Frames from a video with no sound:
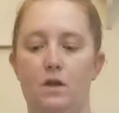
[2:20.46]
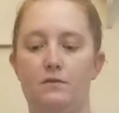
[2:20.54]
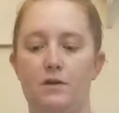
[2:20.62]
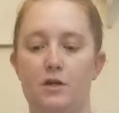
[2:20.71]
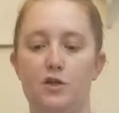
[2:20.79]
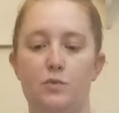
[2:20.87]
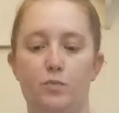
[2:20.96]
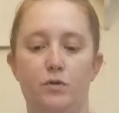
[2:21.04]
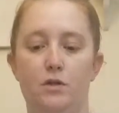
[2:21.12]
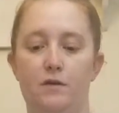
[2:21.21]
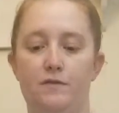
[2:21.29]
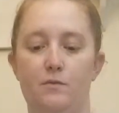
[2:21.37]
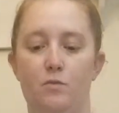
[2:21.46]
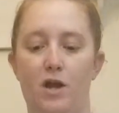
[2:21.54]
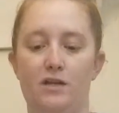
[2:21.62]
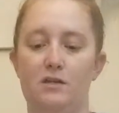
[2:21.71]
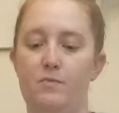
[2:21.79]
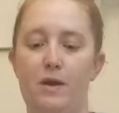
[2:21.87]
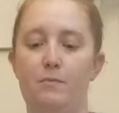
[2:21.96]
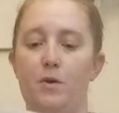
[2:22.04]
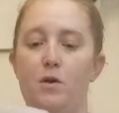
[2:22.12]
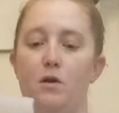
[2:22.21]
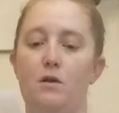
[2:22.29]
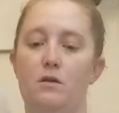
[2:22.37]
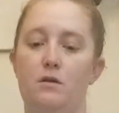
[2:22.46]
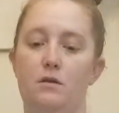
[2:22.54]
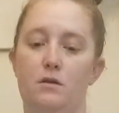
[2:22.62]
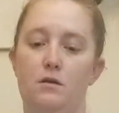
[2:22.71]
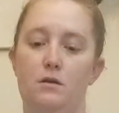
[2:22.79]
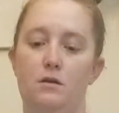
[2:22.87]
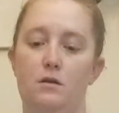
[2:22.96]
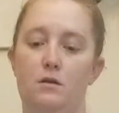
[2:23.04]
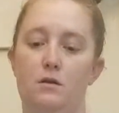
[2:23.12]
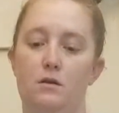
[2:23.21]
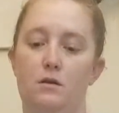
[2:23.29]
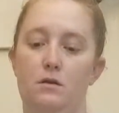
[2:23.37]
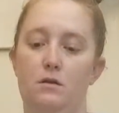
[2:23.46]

And I just pulled off some wax paper,